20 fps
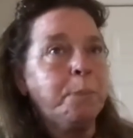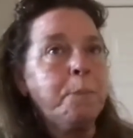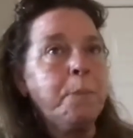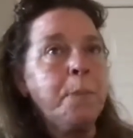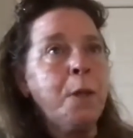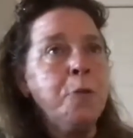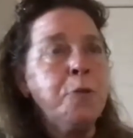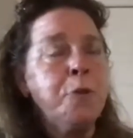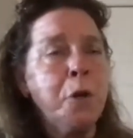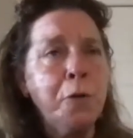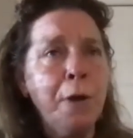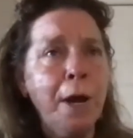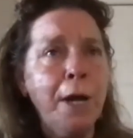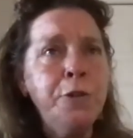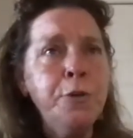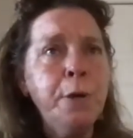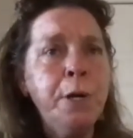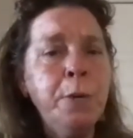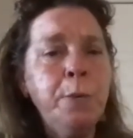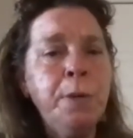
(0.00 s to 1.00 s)
Mm-hmm. So I mm.
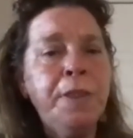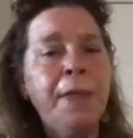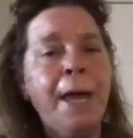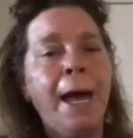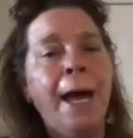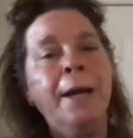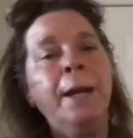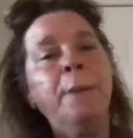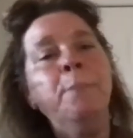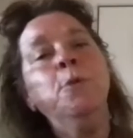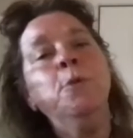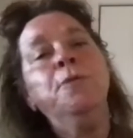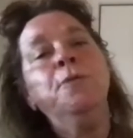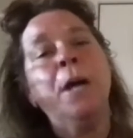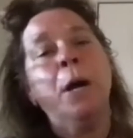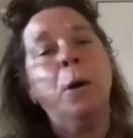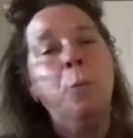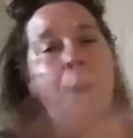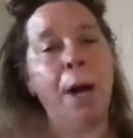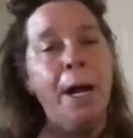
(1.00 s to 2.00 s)
graduated with that and I moved
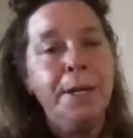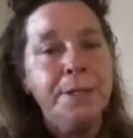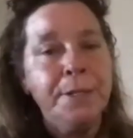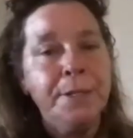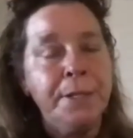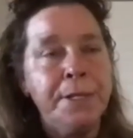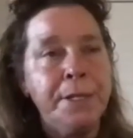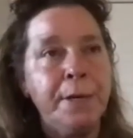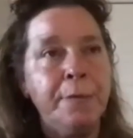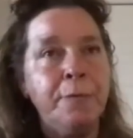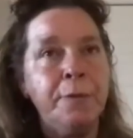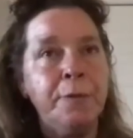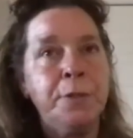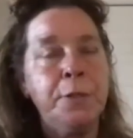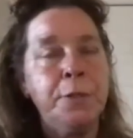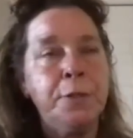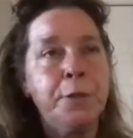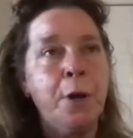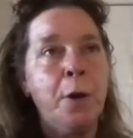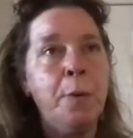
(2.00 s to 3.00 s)
out west to San
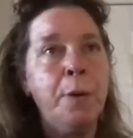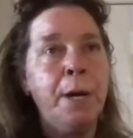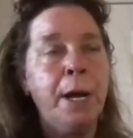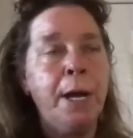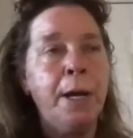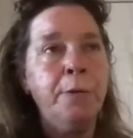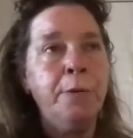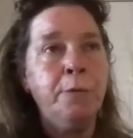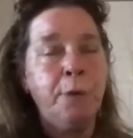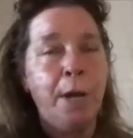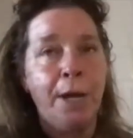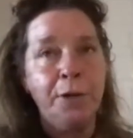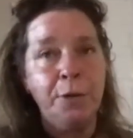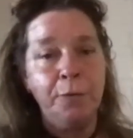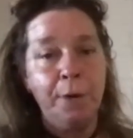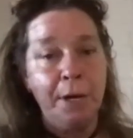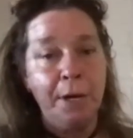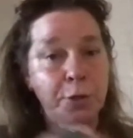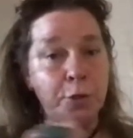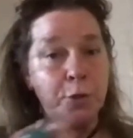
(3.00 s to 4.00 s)
Francisco and I had to
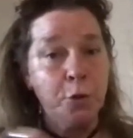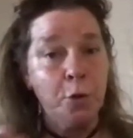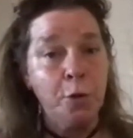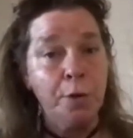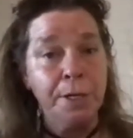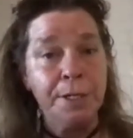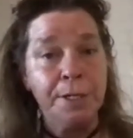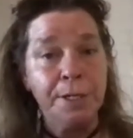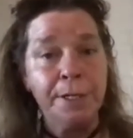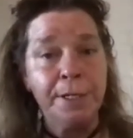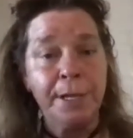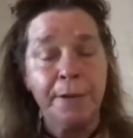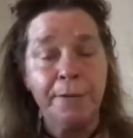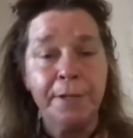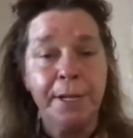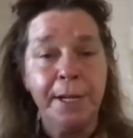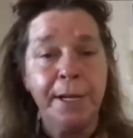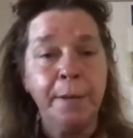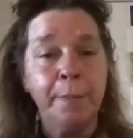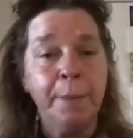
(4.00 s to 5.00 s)
write stories instead of
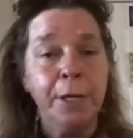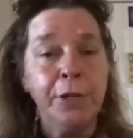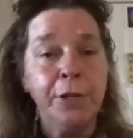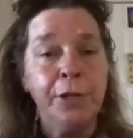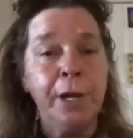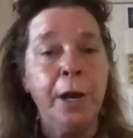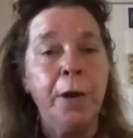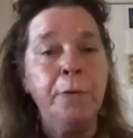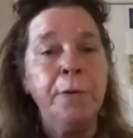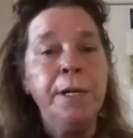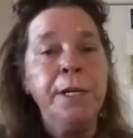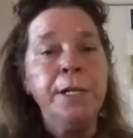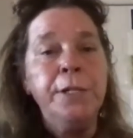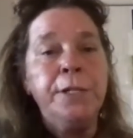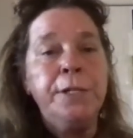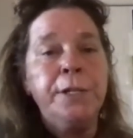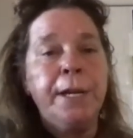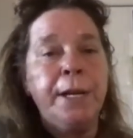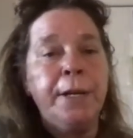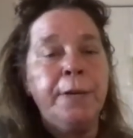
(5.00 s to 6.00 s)
taking my GREs
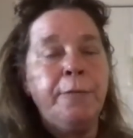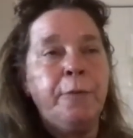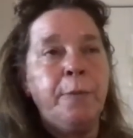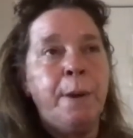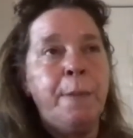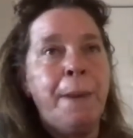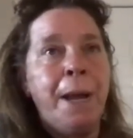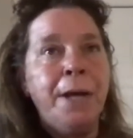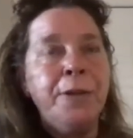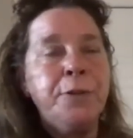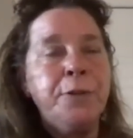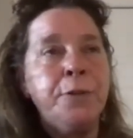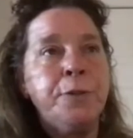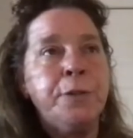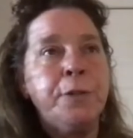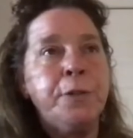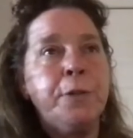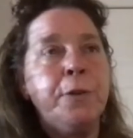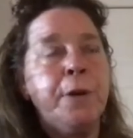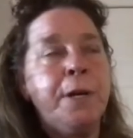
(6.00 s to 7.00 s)
to get in for my master's
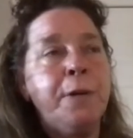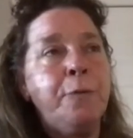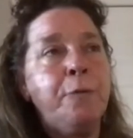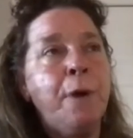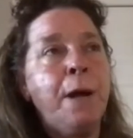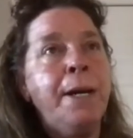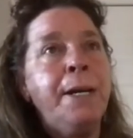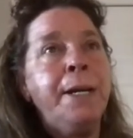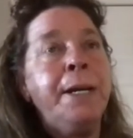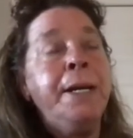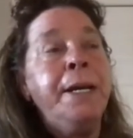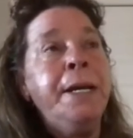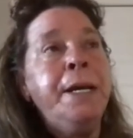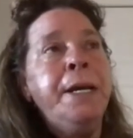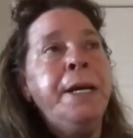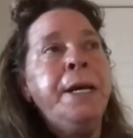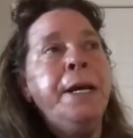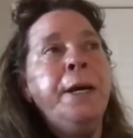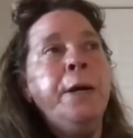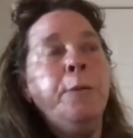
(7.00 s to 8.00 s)
in creative writing,
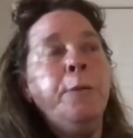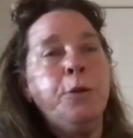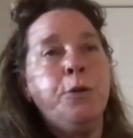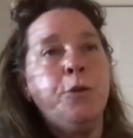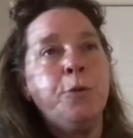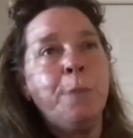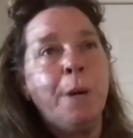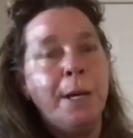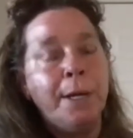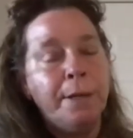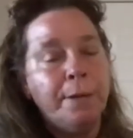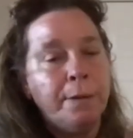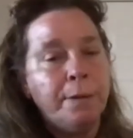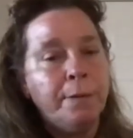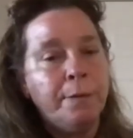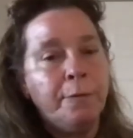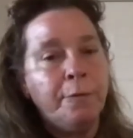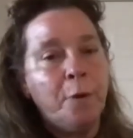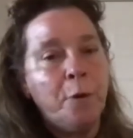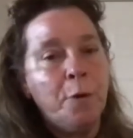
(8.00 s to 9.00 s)
which was my
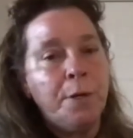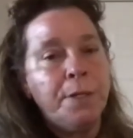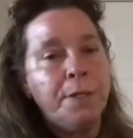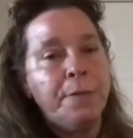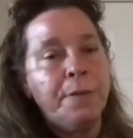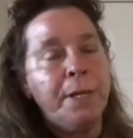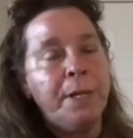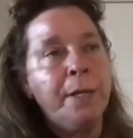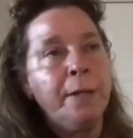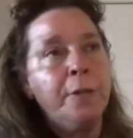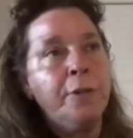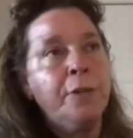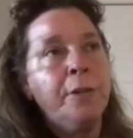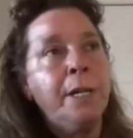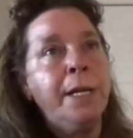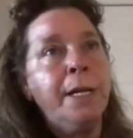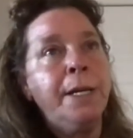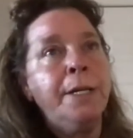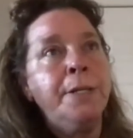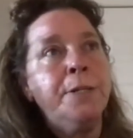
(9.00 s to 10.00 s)
focus of the English
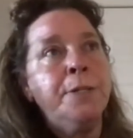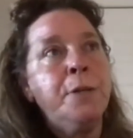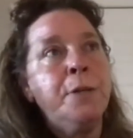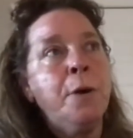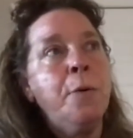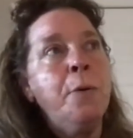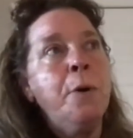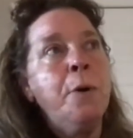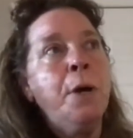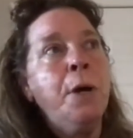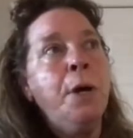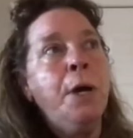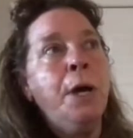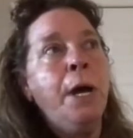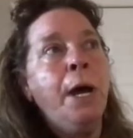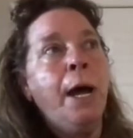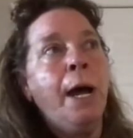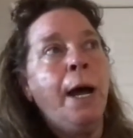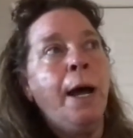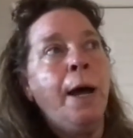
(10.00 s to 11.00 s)
lit. And so
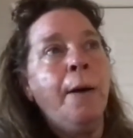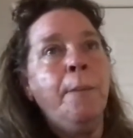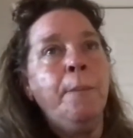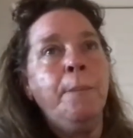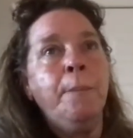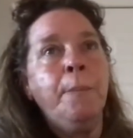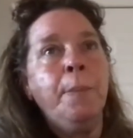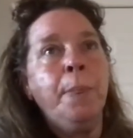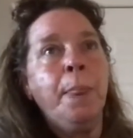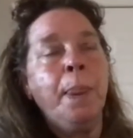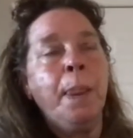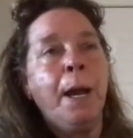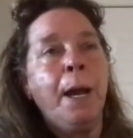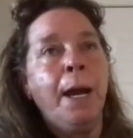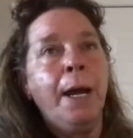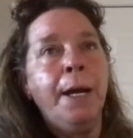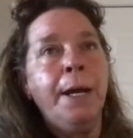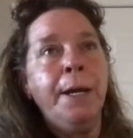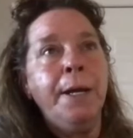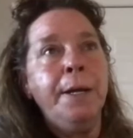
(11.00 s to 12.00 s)
um,
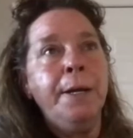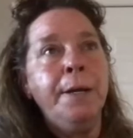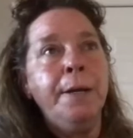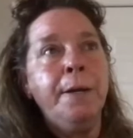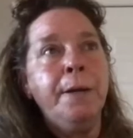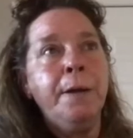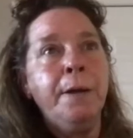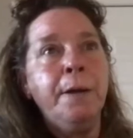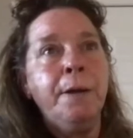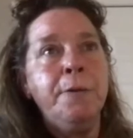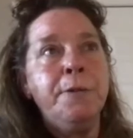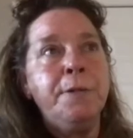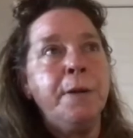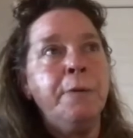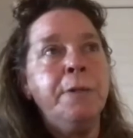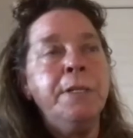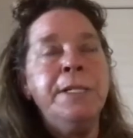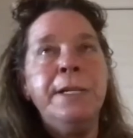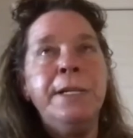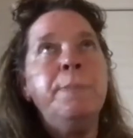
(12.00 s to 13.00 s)
I
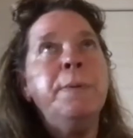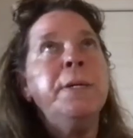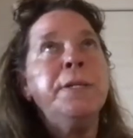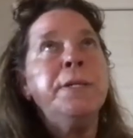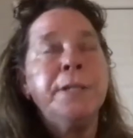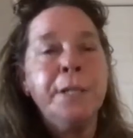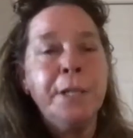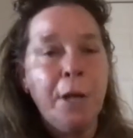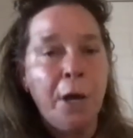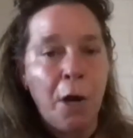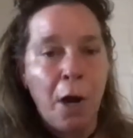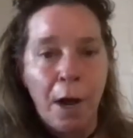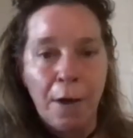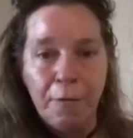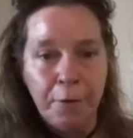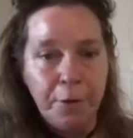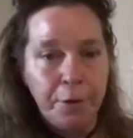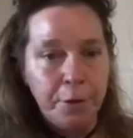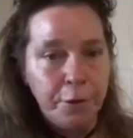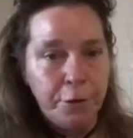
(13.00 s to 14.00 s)
serendipitously got
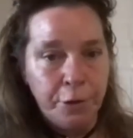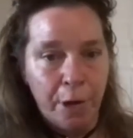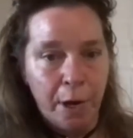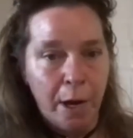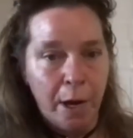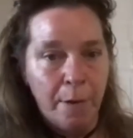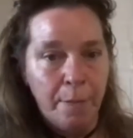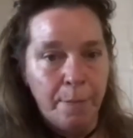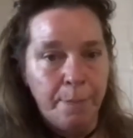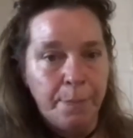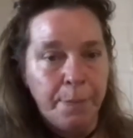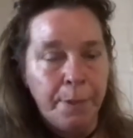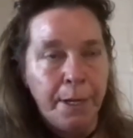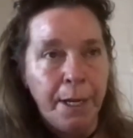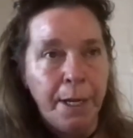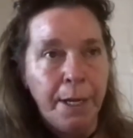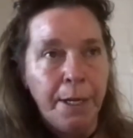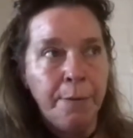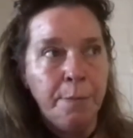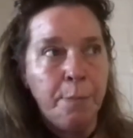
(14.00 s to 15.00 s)
offered a job
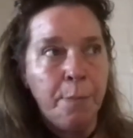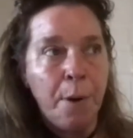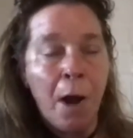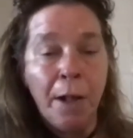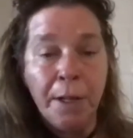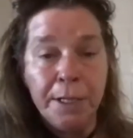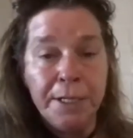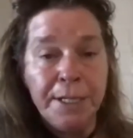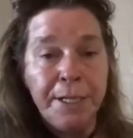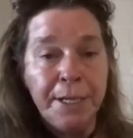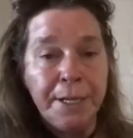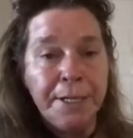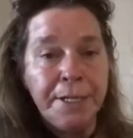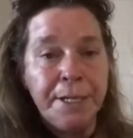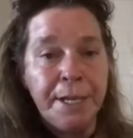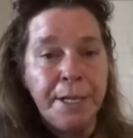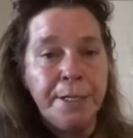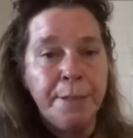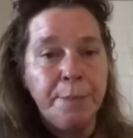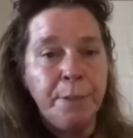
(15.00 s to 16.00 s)
in politics
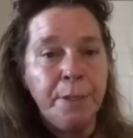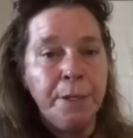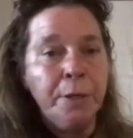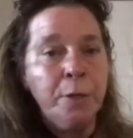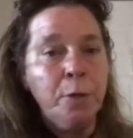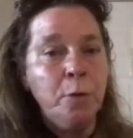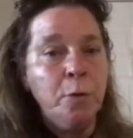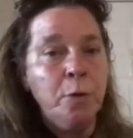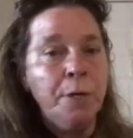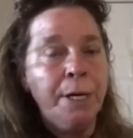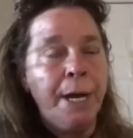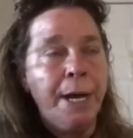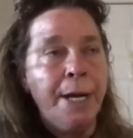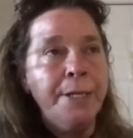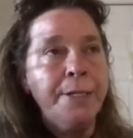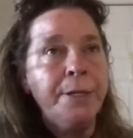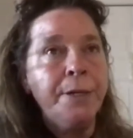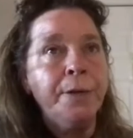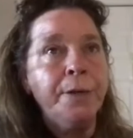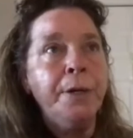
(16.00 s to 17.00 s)
as a political
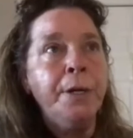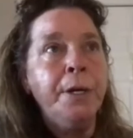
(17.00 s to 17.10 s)
organizer.